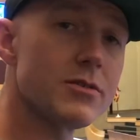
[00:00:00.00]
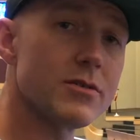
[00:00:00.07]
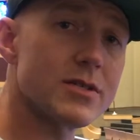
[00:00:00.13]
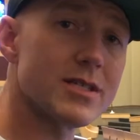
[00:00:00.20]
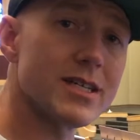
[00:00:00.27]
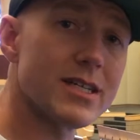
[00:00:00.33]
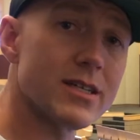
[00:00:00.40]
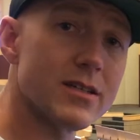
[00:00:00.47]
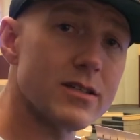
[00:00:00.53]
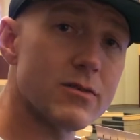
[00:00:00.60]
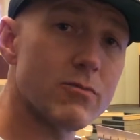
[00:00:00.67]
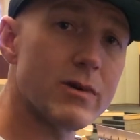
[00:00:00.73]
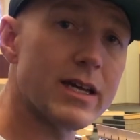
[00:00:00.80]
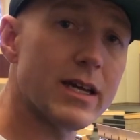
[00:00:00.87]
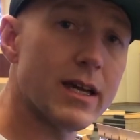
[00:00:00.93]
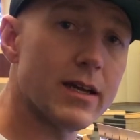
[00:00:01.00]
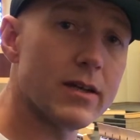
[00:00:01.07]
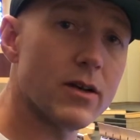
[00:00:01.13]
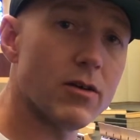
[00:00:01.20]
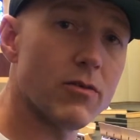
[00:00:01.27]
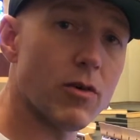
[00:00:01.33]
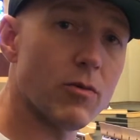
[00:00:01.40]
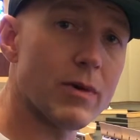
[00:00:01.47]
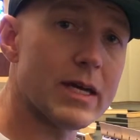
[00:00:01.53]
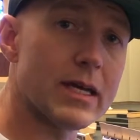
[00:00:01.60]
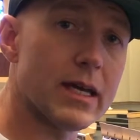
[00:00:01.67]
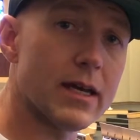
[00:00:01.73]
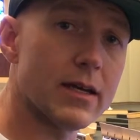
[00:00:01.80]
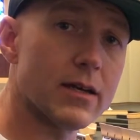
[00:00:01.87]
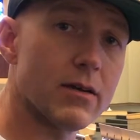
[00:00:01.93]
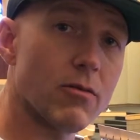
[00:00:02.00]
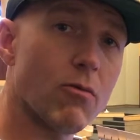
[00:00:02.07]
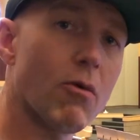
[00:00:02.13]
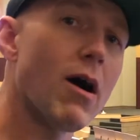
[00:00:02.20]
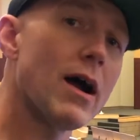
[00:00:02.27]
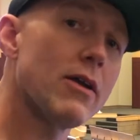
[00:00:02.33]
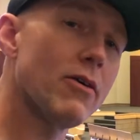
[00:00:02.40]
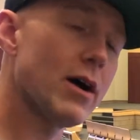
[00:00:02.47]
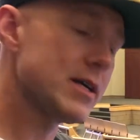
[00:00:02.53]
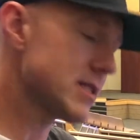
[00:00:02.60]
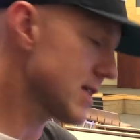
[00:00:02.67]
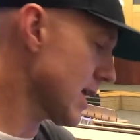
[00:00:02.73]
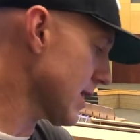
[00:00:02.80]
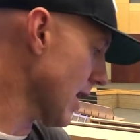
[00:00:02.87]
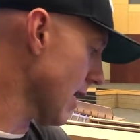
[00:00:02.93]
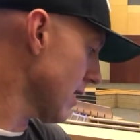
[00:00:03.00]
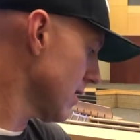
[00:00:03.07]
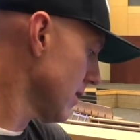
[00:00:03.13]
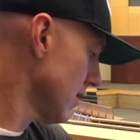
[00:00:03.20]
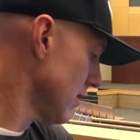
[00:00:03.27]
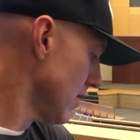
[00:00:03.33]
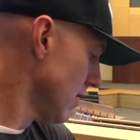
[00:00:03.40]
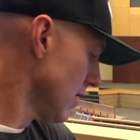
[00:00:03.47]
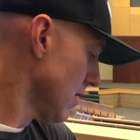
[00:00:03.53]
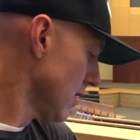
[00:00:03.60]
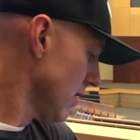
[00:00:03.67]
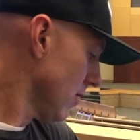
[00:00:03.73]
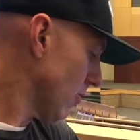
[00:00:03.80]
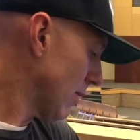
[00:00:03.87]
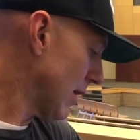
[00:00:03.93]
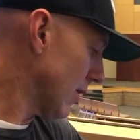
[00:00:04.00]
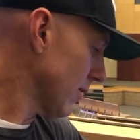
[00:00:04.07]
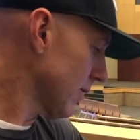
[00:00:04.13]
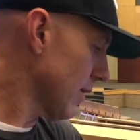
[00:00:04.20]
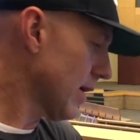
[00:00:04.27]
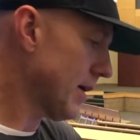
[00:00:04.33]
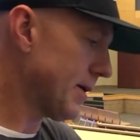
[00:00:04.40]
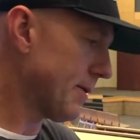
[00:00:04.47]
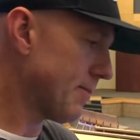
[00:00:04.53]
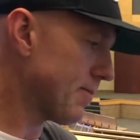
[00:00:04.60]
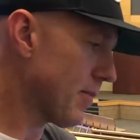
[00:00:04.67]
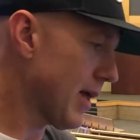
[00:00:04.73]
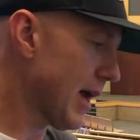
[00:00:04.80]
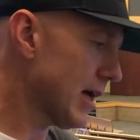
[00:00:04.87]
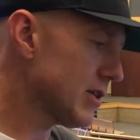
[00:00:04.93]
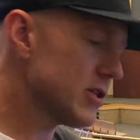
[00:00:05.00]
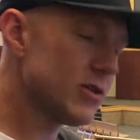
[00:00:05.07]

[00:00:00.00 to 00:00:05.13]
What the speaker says: scenes weekend over weekend. Why do I say that? Well, as you